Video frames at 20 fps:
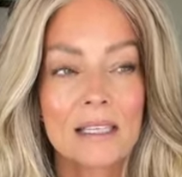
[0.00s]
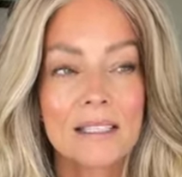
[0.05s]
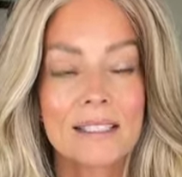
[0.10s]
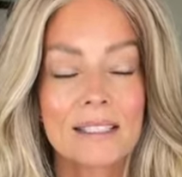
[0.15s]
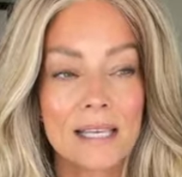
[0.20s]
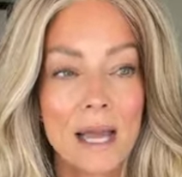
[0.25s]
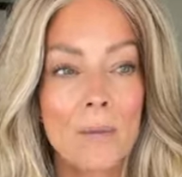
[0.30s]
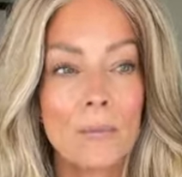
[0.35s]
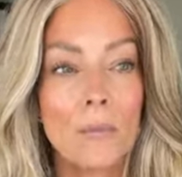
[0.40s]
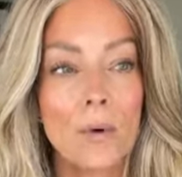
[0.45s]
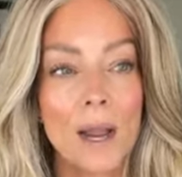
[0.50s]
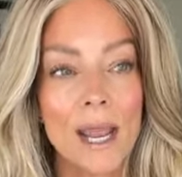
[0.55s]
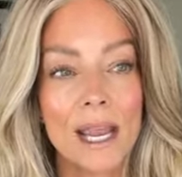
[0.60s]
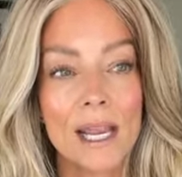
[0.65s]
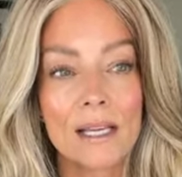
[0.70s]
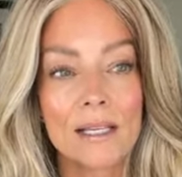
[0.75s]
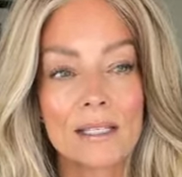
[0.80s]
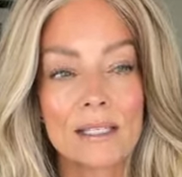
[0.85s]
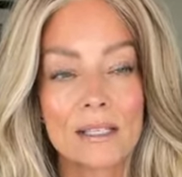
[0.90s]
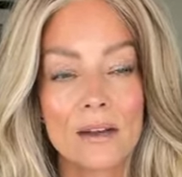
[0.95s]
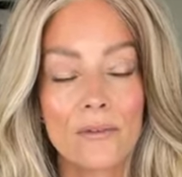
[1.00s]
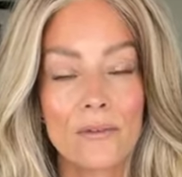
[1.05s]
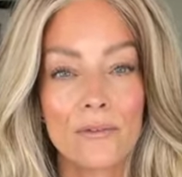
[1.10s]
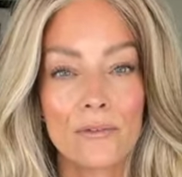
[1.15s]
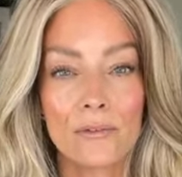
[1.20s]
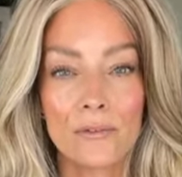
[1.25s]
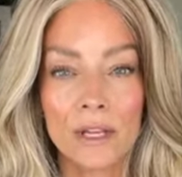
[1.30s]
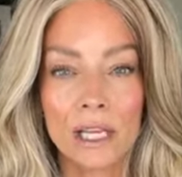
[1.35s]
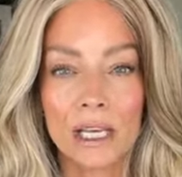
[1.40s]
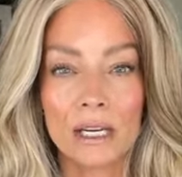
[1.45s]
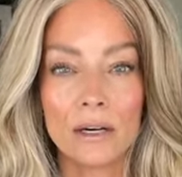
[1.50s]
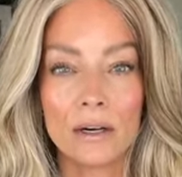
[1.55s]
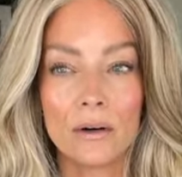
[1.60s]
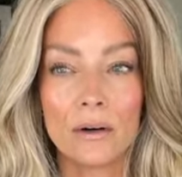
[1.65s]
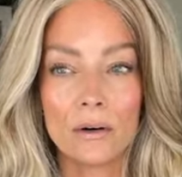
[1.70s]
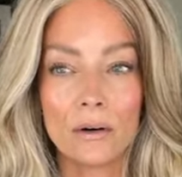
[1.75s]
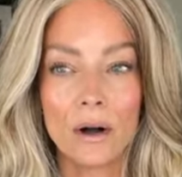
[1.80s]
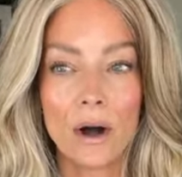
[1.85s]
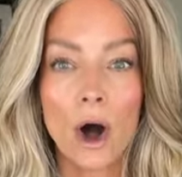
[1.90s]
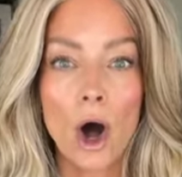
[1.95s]
Some wigs
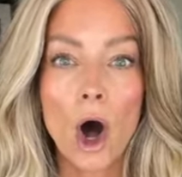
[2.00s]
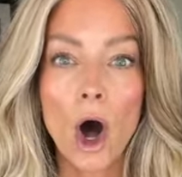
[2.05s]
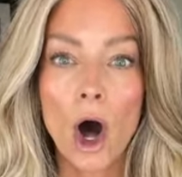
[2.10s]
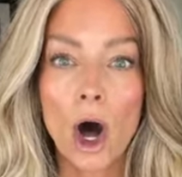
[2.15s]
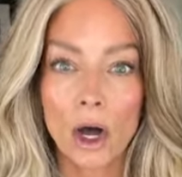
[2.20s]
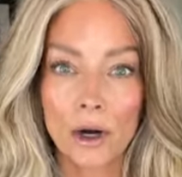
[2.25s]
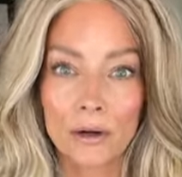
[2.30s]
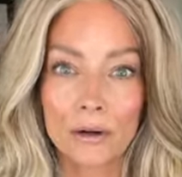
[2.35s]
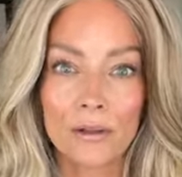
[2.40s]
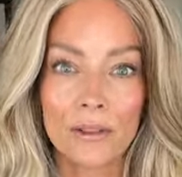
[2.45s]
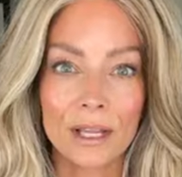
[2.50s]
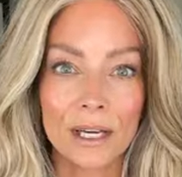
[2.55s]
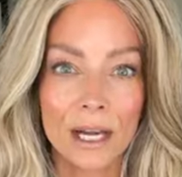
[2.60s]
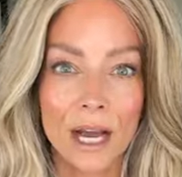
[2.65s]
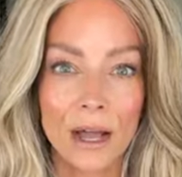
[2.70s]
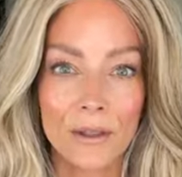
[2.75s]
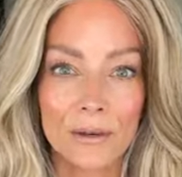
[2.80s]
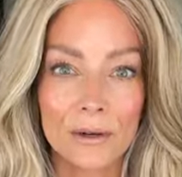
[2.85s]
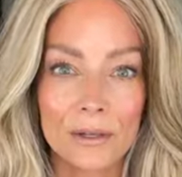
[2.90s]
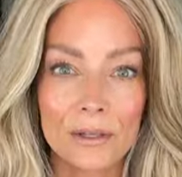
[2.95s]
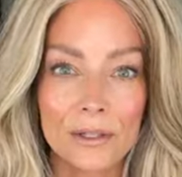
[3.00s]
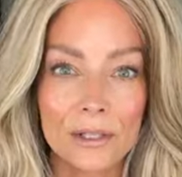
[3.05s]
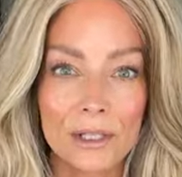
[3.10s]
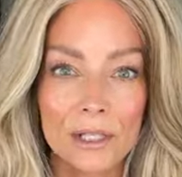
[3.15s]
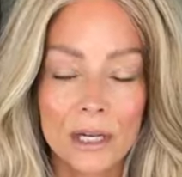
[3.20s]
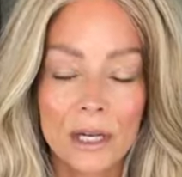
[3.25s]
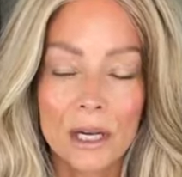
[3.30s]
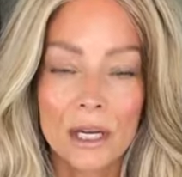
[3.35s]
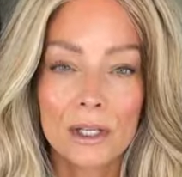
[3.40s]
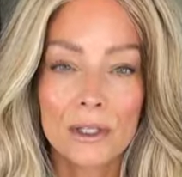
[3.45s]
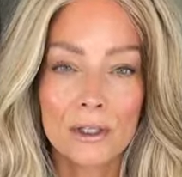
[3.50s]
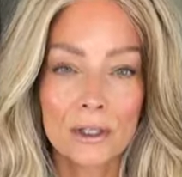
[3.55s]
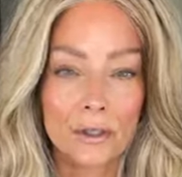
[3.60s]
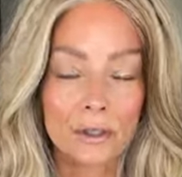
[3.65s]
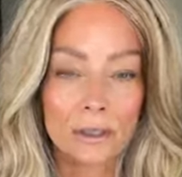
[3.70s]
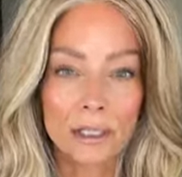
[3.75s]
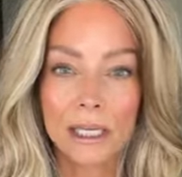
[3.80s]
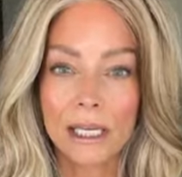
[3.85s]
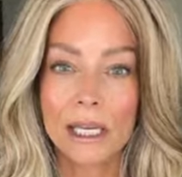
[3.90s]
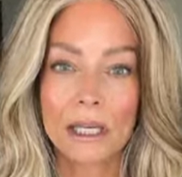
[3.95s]
feel hotter than others.
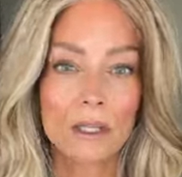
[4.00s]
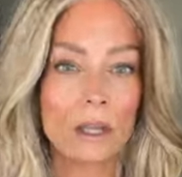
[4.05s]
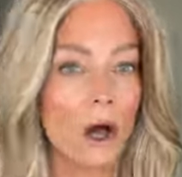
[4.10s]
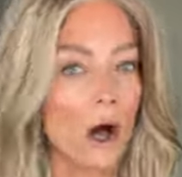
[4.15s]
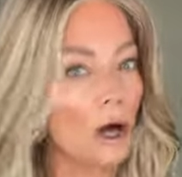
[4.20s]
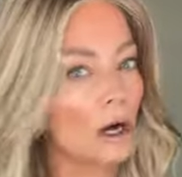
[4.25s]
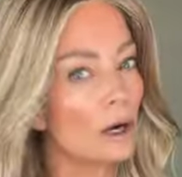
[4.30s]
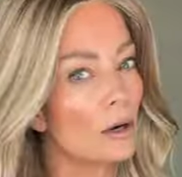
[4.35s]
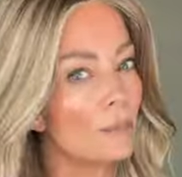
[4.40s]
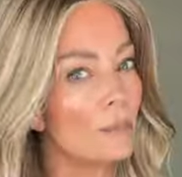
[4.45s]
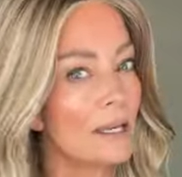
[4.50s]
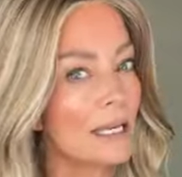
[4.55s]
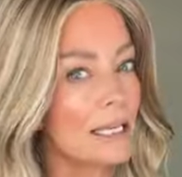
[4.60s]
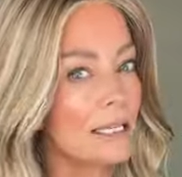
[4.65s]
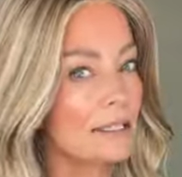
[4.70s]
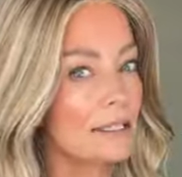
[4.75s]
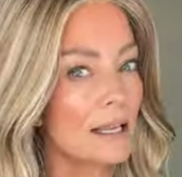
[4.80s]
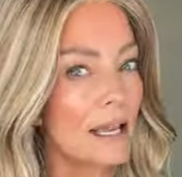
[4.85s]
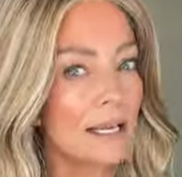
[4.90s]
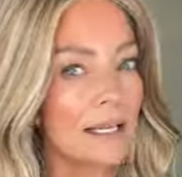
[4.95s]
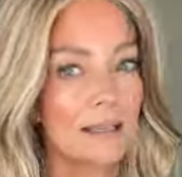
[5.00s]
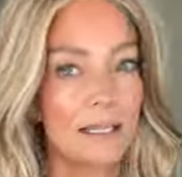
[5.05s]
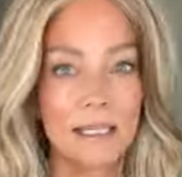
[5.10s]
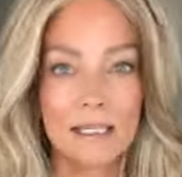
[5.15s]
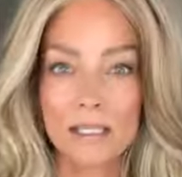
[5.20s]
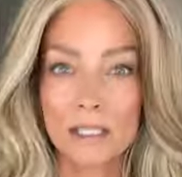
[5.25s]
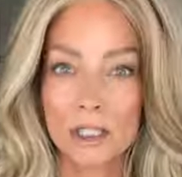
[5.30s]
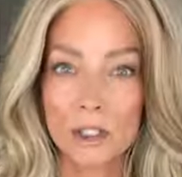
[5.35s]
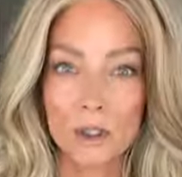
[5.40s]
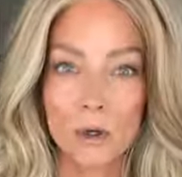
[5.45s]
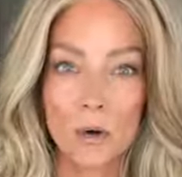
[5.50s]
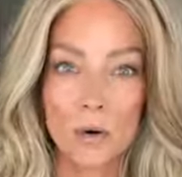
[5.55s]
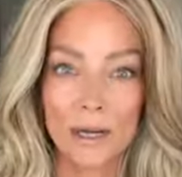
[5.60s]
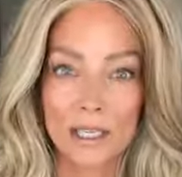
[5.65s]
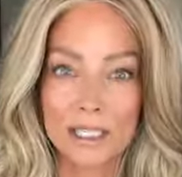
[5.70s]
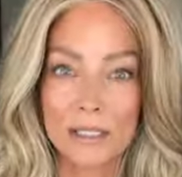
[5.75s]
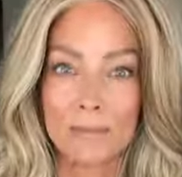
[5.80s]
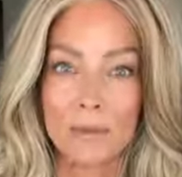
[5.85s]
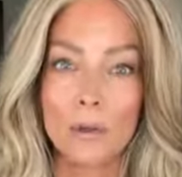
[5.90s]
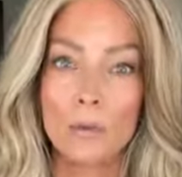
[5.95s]
Certainly a longer piece like this is
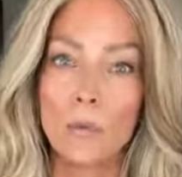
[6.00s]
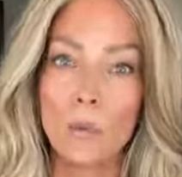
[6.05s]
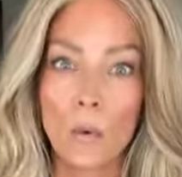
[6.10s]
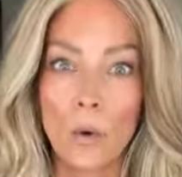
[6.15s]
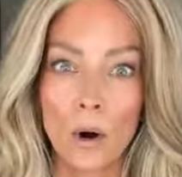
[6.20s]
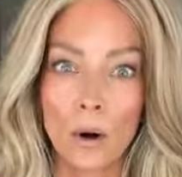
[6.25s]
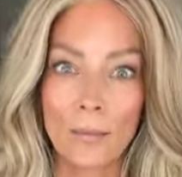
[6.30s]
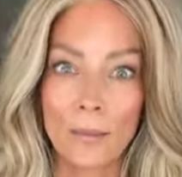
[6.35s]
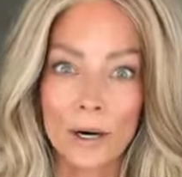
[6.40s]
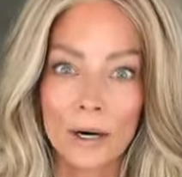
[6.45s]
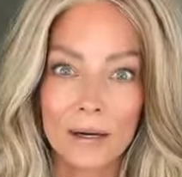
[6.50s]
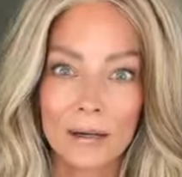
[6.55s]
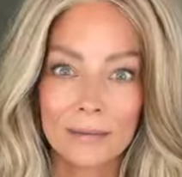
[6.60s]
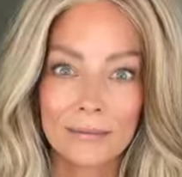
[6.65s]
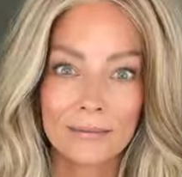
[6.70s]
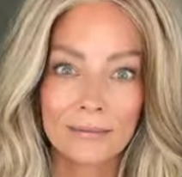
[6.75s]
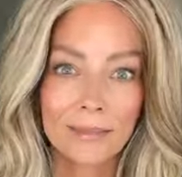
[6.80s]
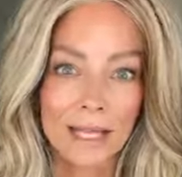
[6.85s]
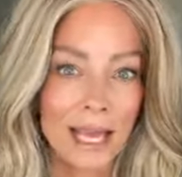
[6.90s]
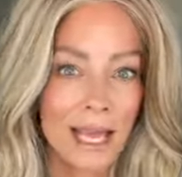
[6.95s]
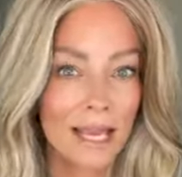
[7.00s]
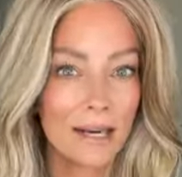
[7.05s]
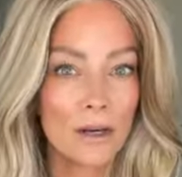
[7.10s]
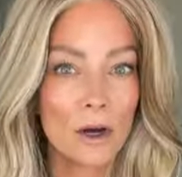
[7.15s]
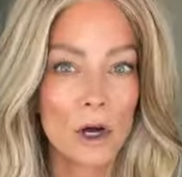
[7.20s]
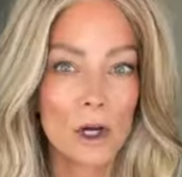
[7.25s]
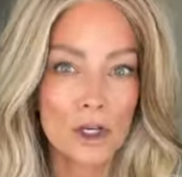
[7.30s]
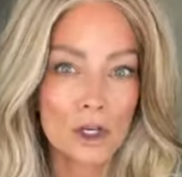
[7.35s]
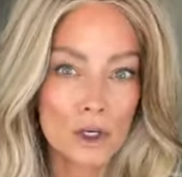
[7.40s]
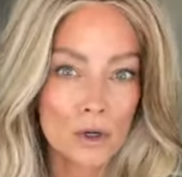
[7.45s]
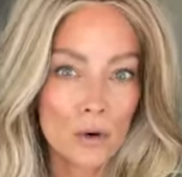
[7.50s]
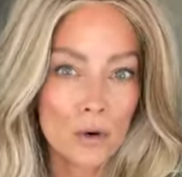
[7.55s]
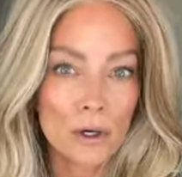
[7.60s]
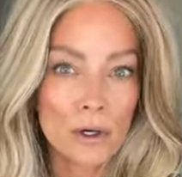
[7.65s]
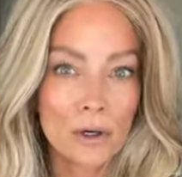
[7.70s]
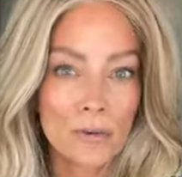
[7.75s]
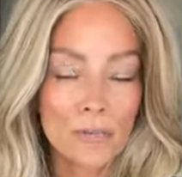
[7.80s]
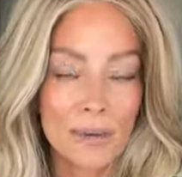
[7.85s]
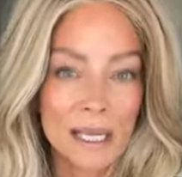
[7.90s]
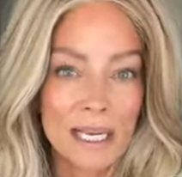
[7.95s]
going to be warmer than a
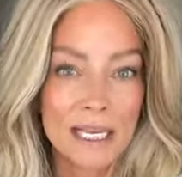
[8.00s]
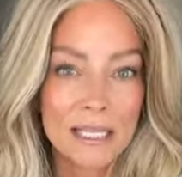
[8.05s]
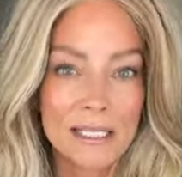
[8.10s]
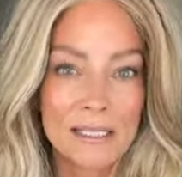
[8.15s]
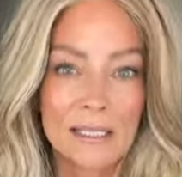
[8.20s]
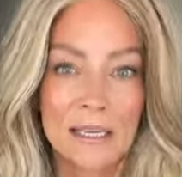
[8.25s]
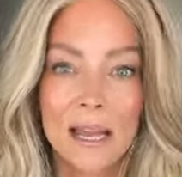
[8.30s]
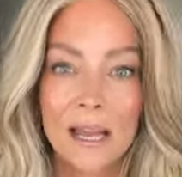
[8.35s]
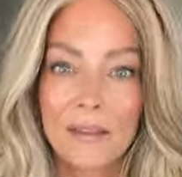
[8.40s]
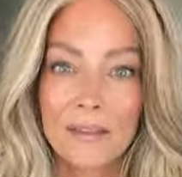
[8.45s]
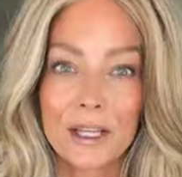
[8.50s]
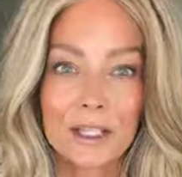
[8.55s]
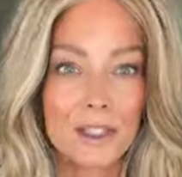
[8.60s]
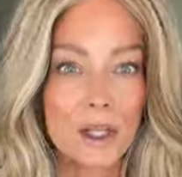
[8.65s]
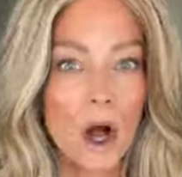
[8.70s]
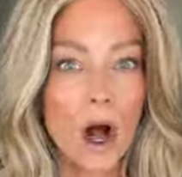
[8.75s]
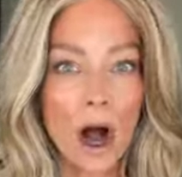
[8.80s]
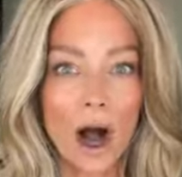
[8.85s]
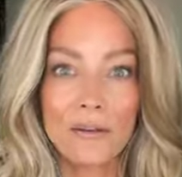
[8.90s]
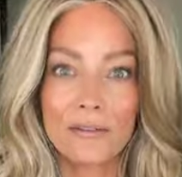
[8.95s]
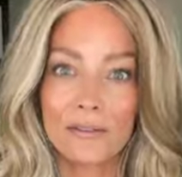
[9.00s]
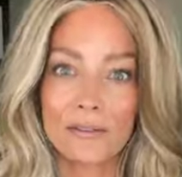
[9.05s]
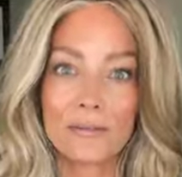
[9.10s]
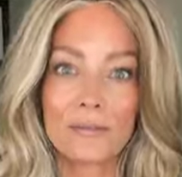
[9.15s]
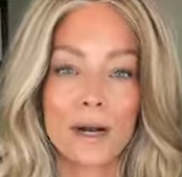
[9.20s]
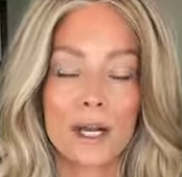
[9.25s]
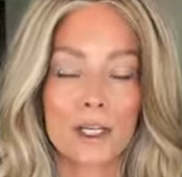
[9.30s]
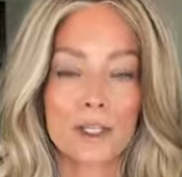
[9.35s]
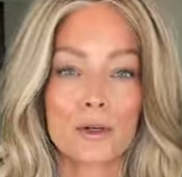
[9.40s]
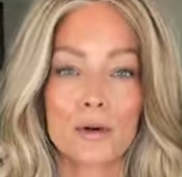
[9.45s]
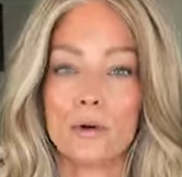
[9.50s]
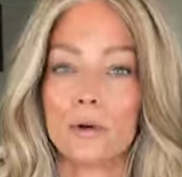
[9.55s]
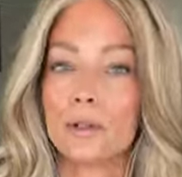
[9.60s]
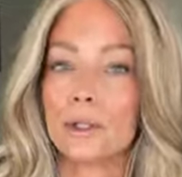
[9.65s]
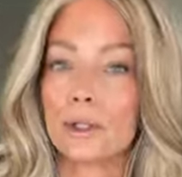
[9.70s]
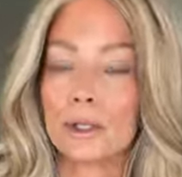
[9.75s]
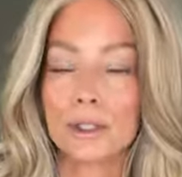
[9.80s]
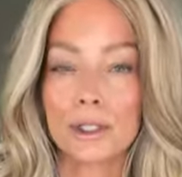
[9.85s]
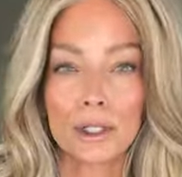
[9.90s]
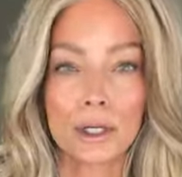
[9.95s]
shorter piece that's off of my
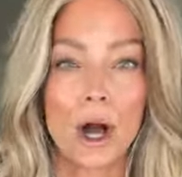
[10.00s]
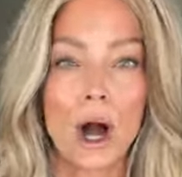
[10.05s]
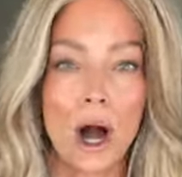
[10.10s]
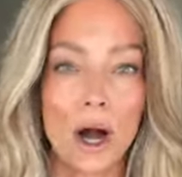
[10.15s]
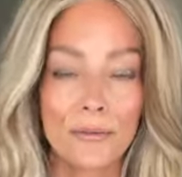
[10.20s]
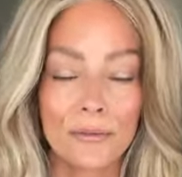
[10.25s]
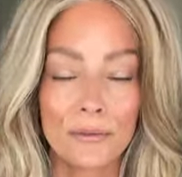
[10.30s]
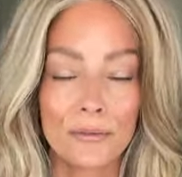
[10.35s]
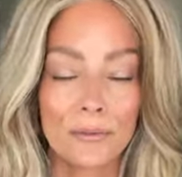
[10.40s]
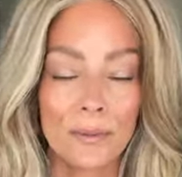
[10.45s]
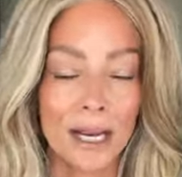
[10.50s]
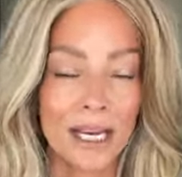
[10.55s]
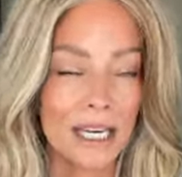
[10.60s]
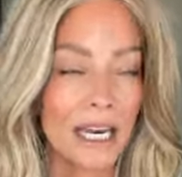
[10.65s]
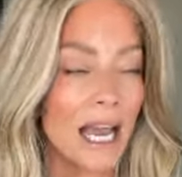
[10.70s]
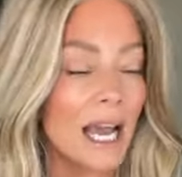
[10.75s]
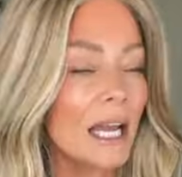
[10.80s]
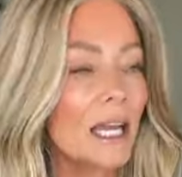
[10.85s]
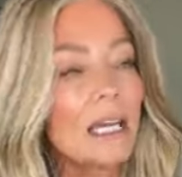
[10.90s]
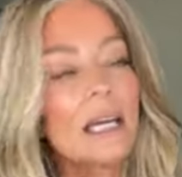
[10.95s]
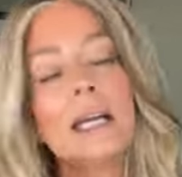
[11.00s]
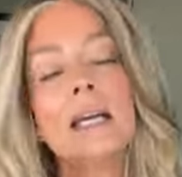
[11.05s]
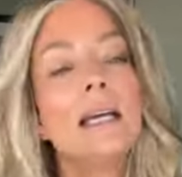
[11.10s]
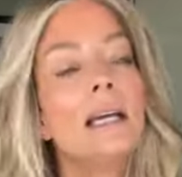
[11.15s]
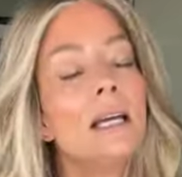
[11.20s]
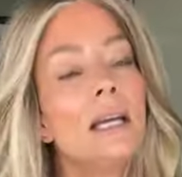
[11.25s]
shoulders and off of my neck.